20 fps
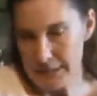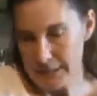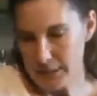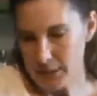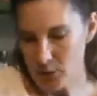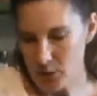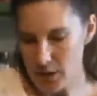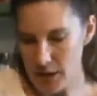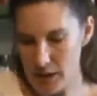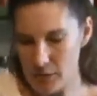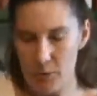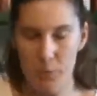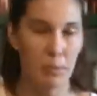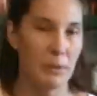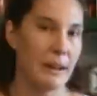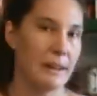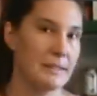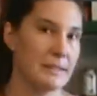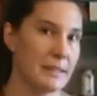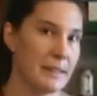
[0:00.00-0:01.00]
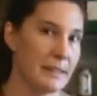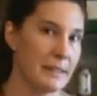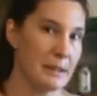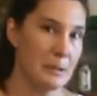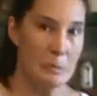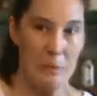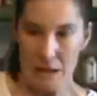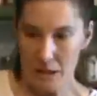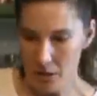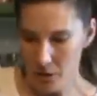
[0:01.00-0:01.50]
you can't replace getting to
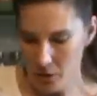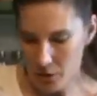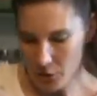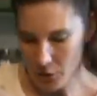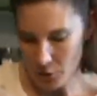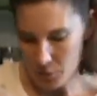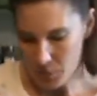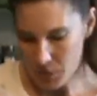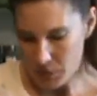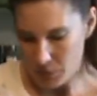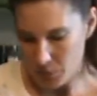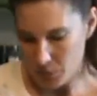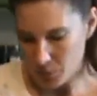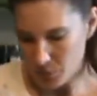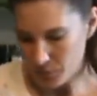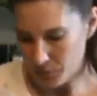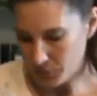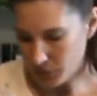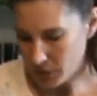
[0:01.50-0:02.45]
meet all those people.